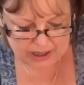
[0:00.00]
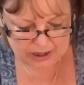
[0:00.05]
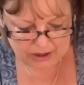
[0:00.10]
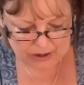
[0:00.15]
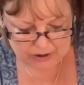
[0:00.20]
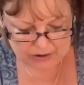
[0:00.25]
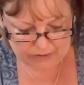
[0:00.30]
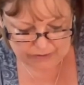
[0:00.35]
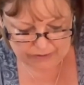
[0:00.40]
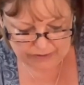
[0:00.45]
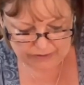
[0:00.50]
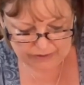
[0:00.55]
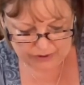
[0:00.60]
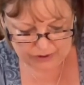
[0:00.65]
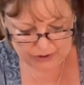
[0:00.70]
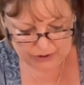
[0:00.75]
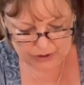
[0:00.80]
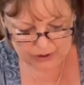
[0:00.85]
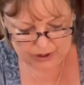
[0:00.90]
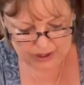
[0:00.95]
of
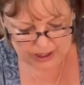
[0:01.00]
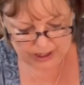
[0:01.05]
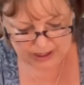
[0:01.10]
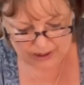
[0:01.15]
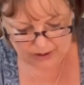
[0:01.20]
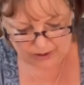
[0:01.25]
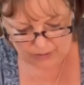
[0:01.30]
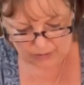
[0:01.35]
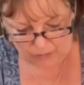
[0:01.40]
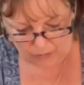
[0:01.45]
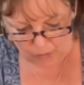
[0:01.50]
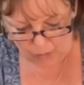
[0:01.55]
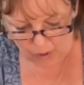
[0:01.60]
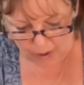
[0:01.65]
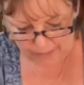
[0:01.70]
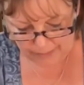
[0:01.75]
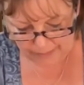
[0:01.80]
one